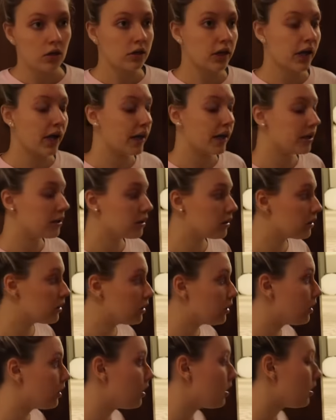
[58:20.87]
Okay.
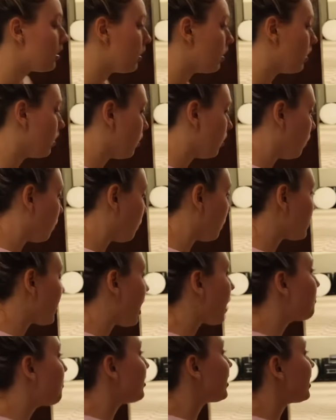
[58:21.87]
We're
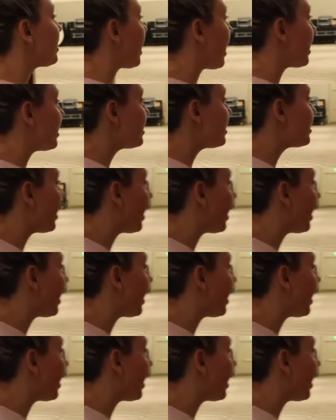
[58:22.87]
not bringing any